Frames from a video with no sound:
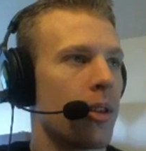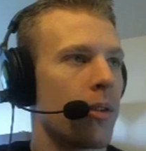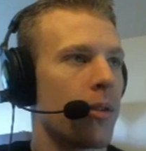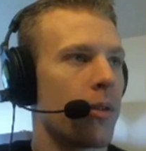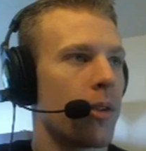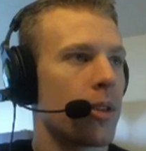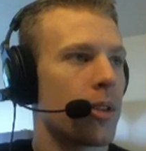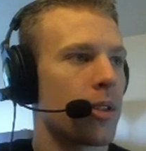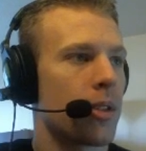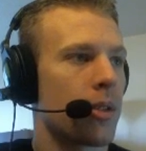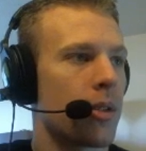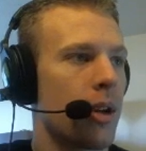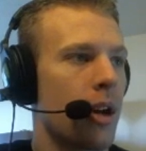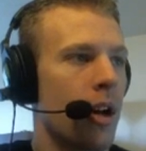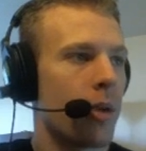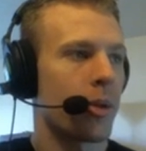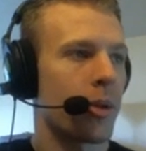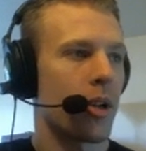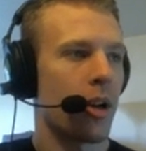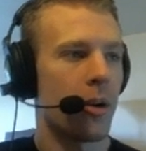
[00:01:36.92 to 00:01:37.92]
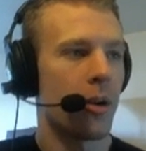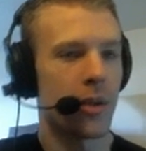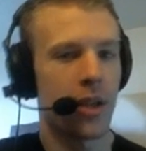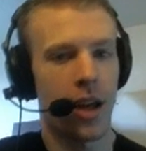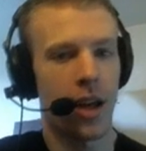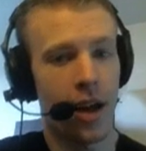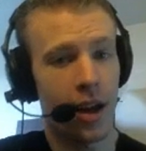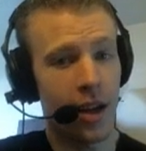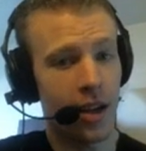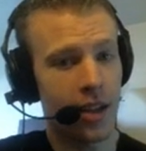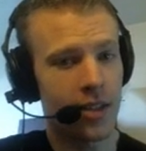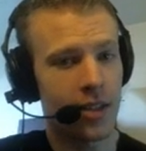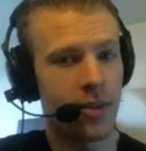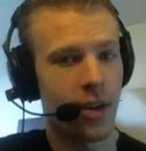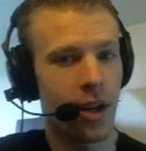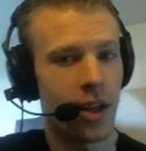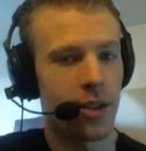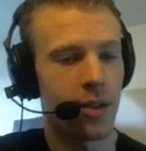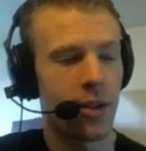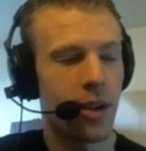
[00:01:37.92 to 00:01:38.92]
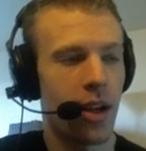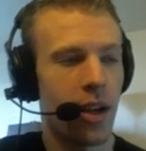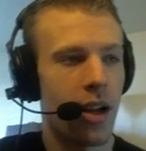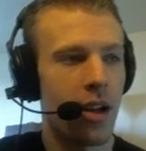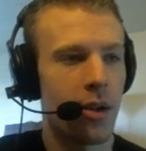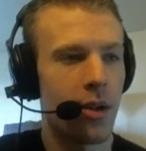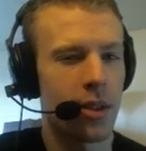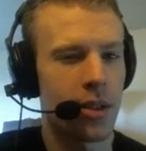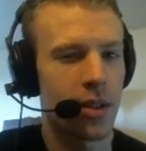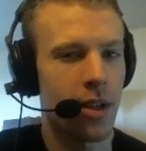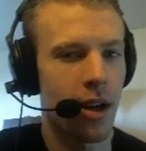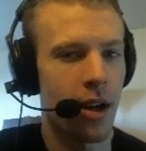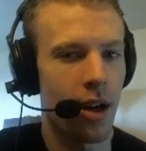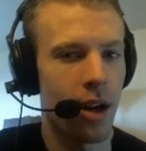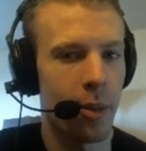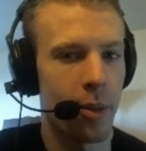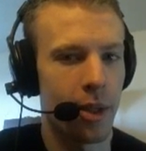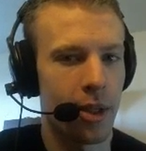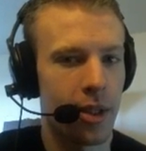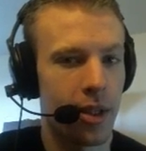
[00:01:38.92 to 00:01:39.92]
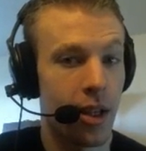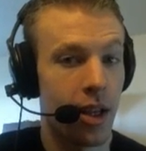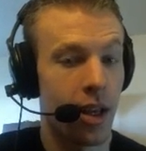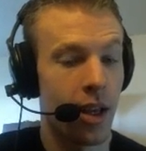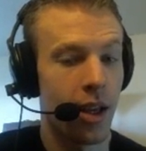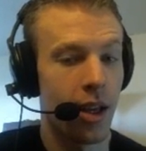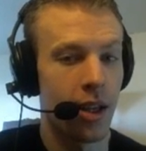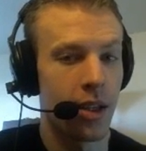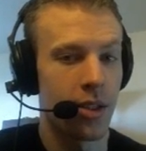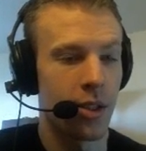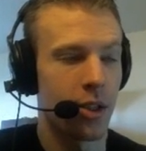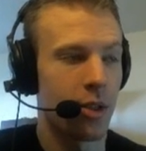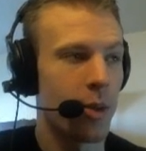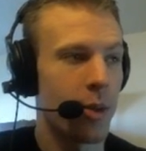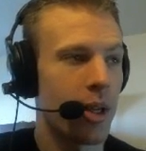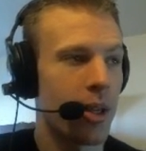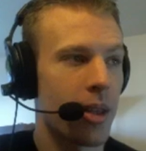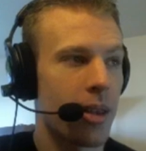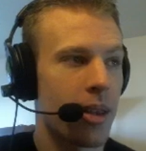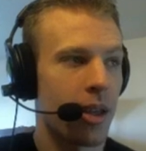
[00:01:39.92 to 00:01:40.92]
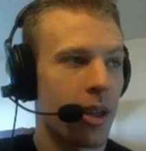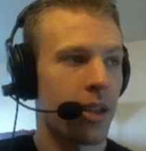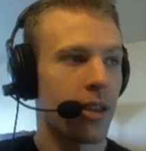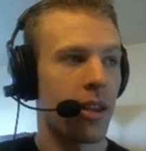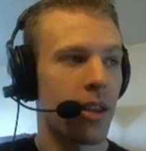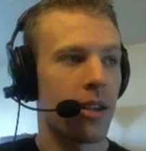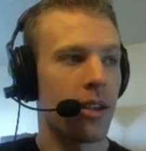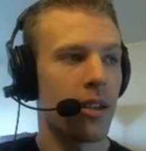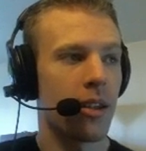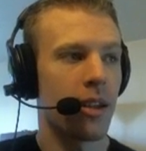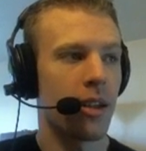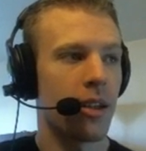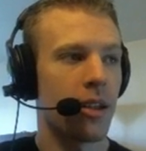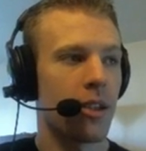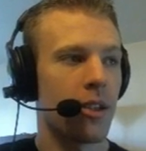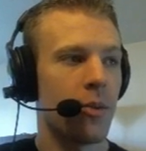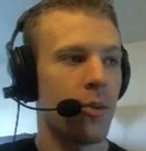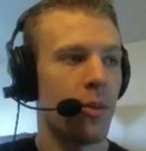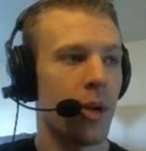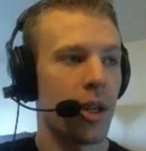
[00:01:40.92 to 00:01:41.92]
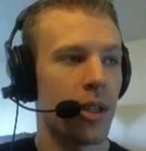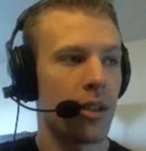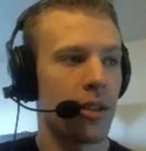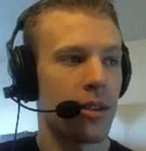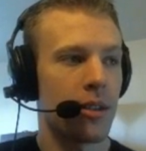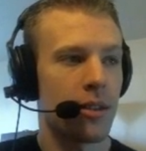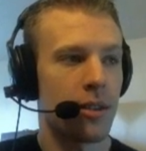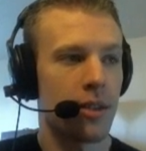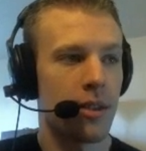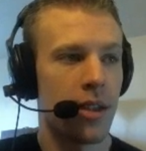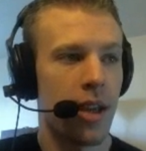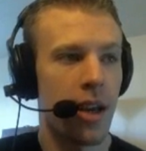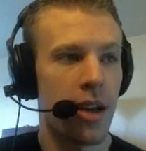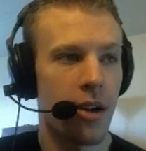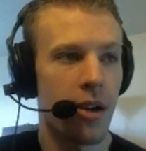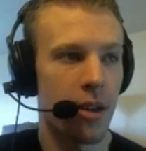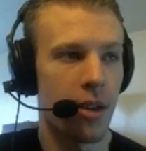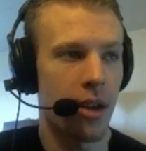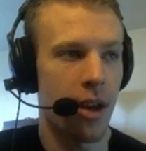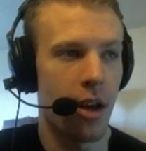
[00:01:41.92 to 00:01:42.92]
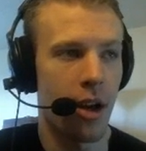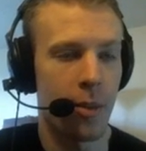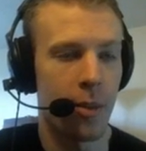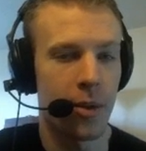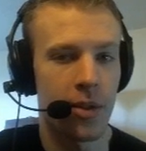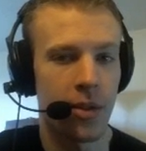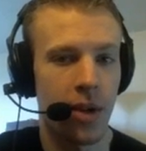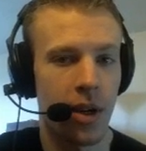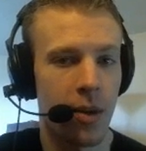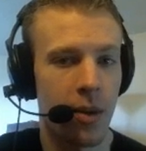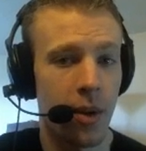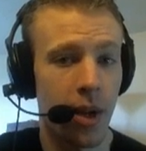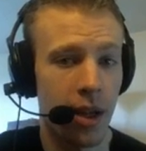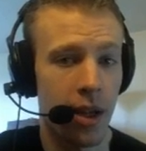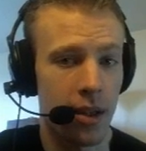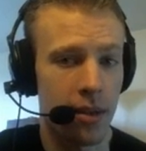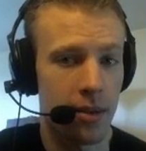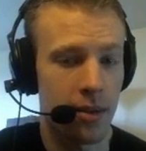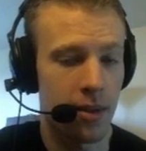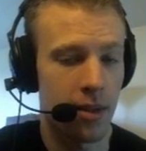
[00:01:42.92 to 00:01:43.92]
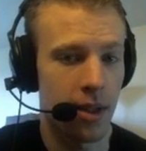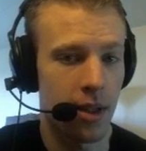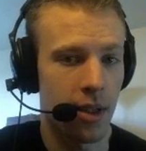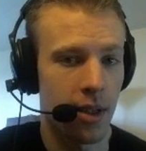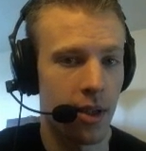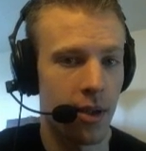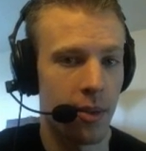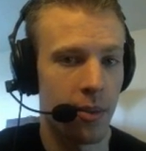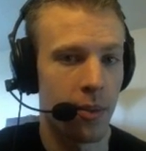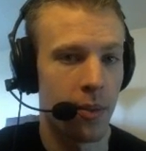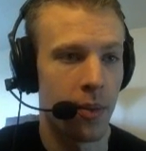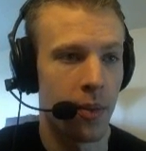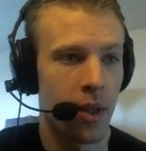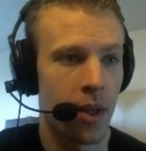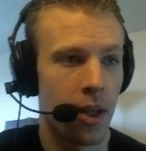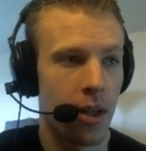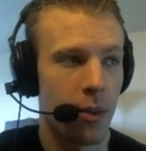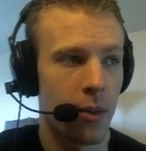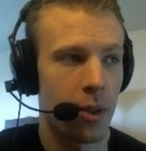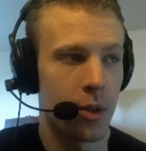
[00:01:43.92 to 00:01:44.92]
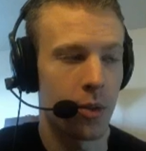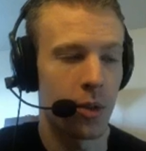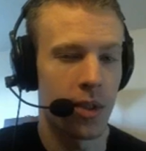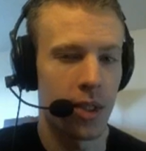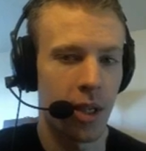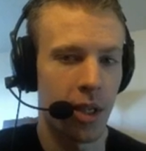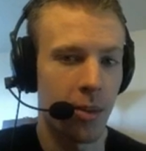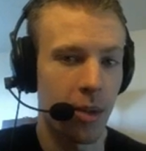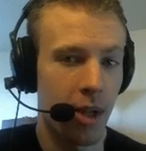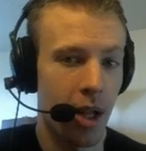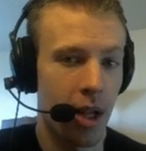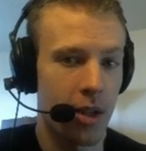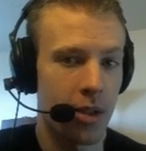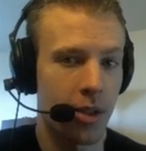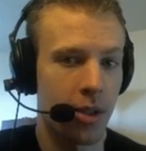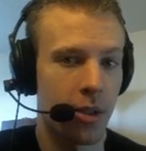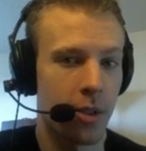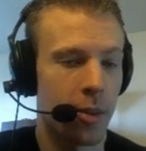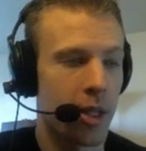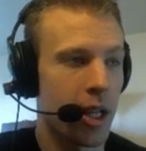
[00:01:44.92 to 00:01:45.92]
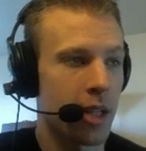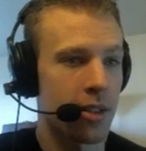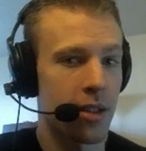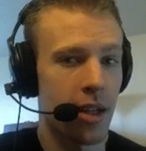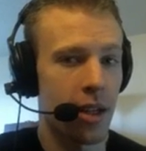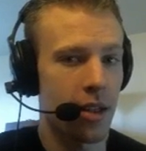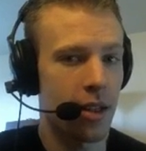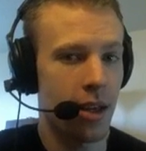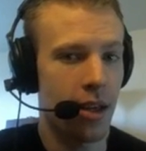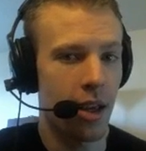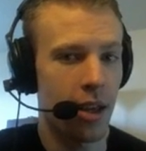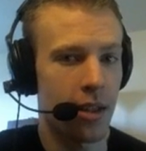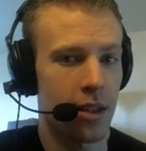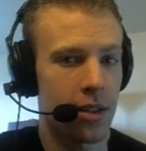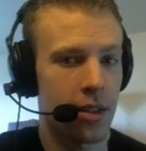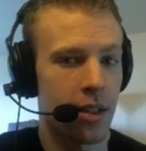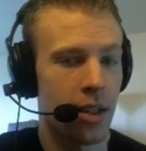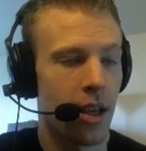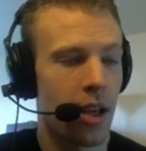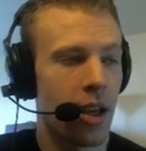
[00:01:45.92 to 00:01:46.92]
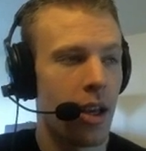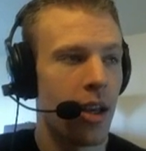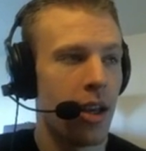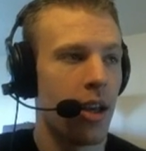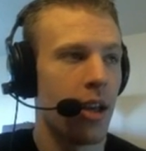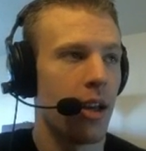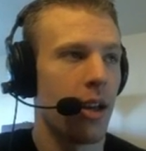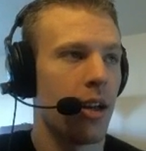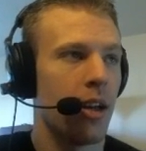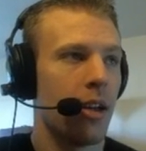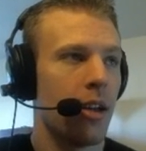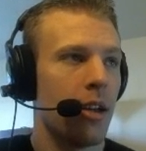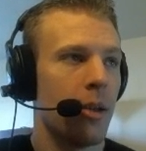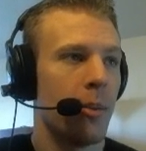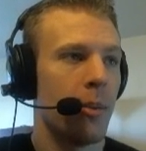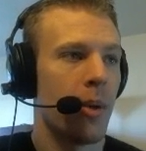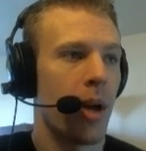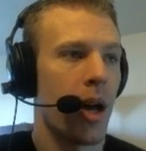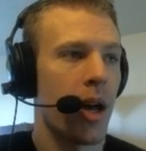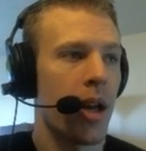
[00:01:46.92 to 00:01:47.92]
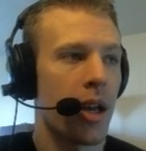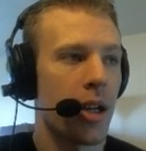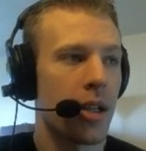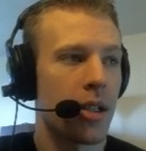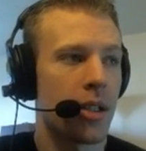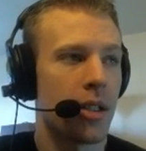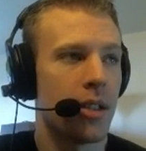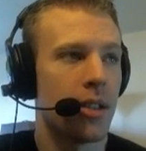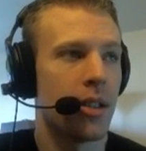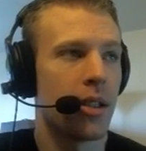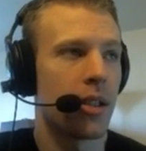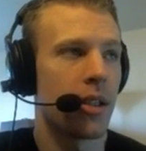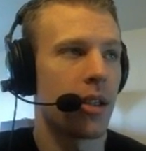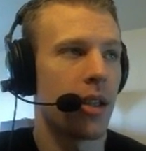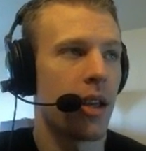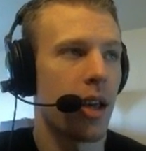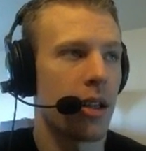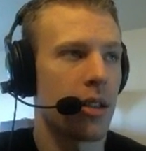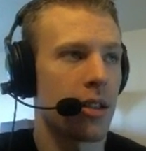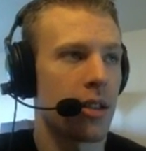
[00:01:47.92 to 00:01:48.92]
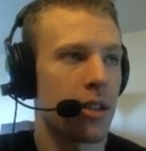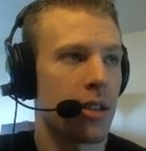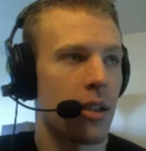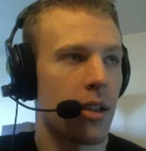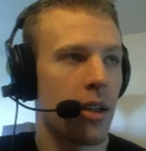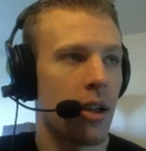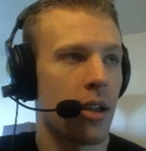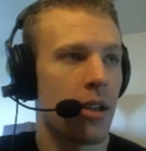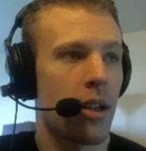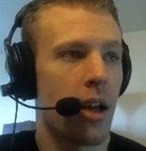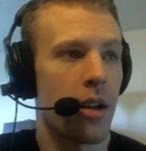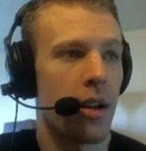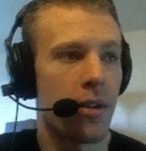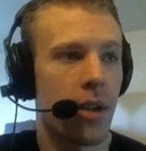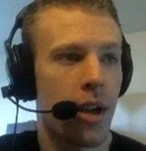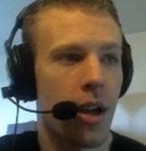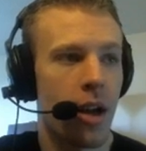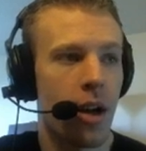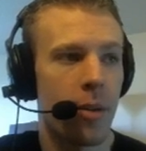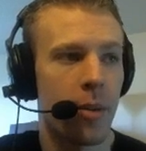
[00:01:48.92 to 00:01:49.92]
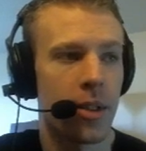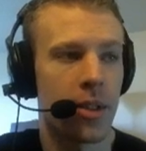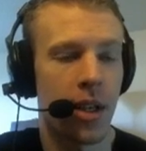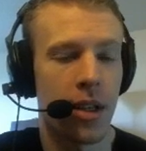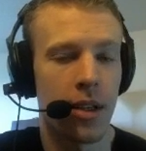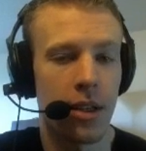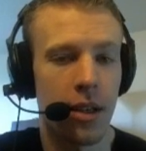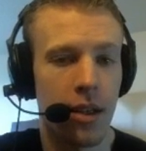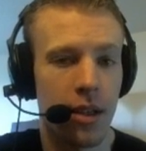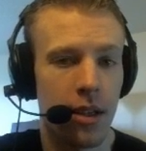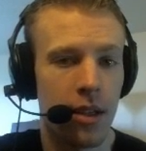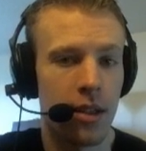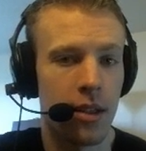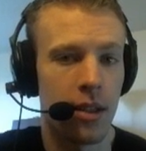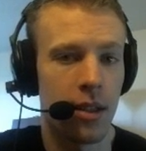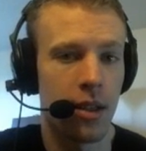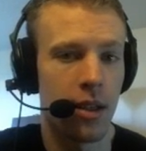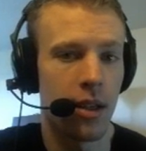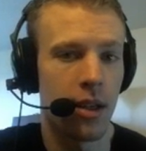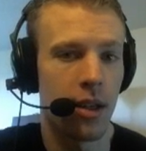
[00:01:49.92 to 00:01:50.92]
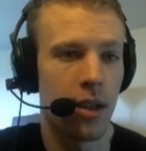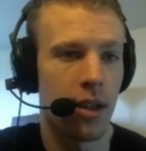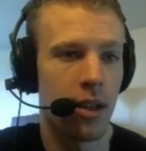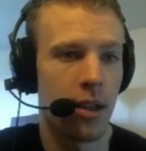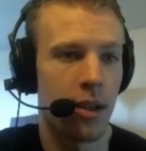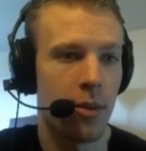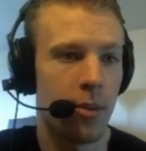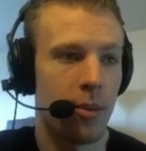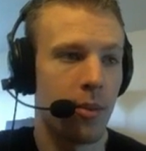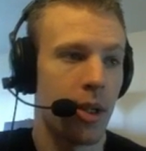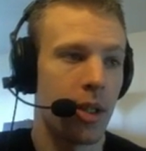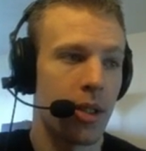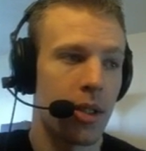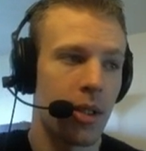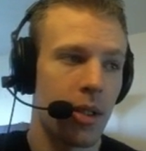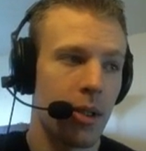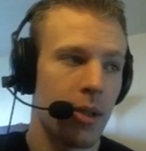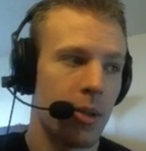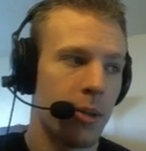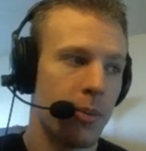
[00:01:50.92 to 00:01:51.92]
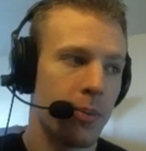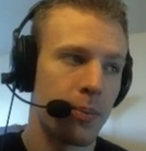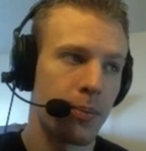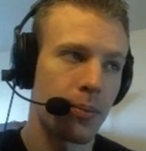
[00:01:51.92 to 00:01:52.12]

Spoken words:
first common card with the highest value, and I know it's common, so you might think that you might get all the commons right away, which would seem logical, but that's not the case. I actually didn't get a lot of the commons I needed until